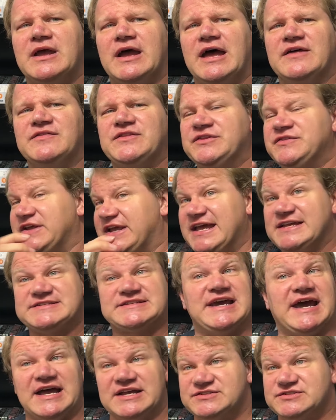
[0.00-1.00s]
And then the
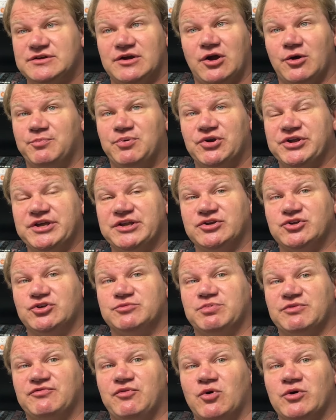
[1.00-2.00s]
guest cast are putting in
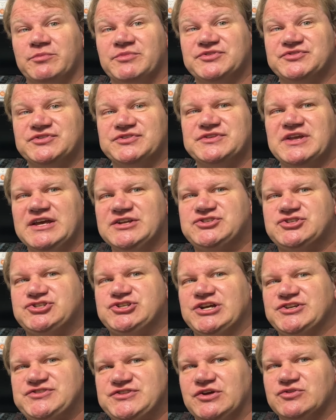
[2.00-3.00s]
good performances. It's
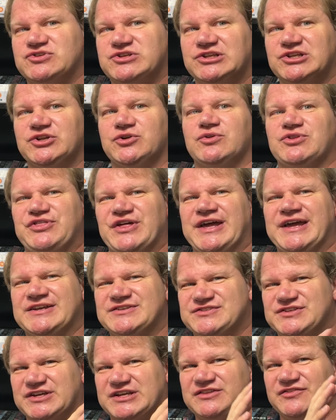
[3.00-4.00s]
just those little
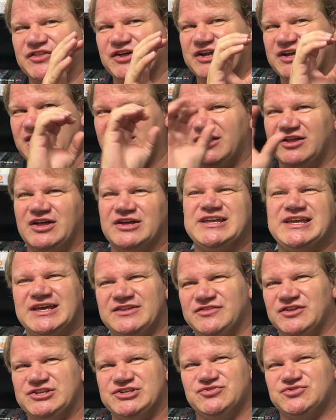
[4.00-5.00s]
things,
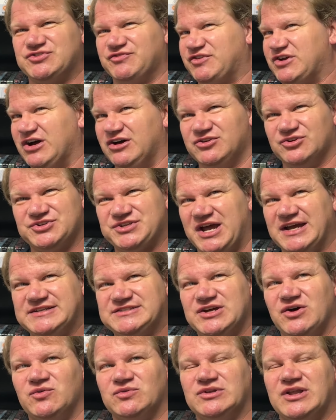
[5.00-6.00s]
again, the use of colors I
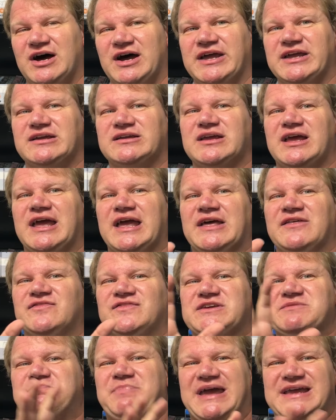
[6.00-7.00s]
don't like, and
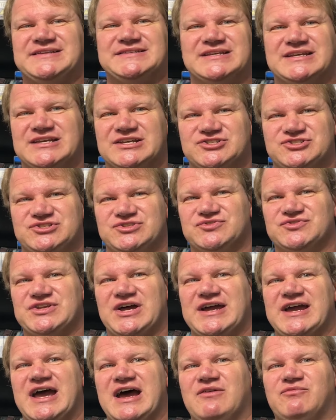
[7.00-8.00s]
the pacing issues
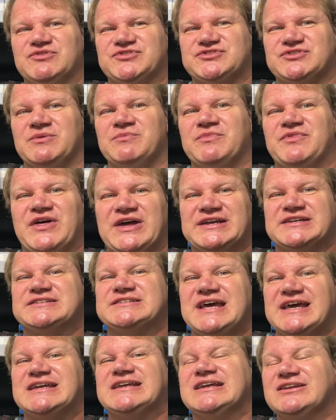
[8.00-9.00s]
I have with some things
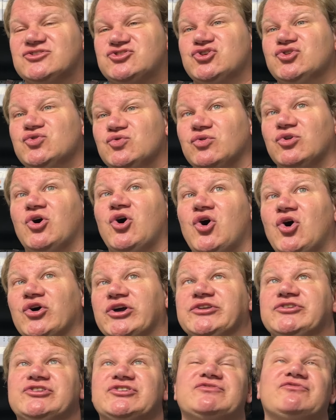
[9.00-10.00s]
taking too
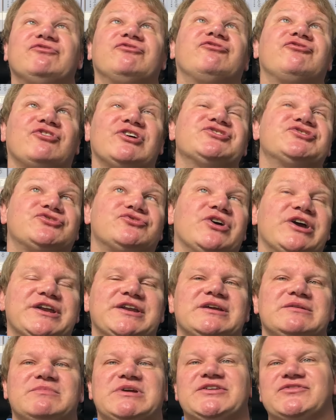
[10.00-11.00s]
long and just
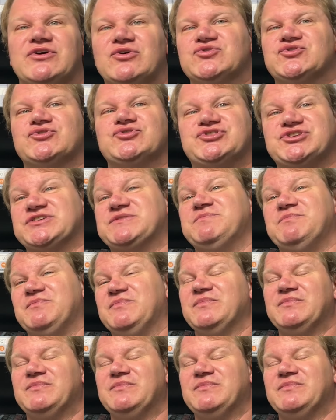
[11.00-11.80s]
frustrating me. Those are just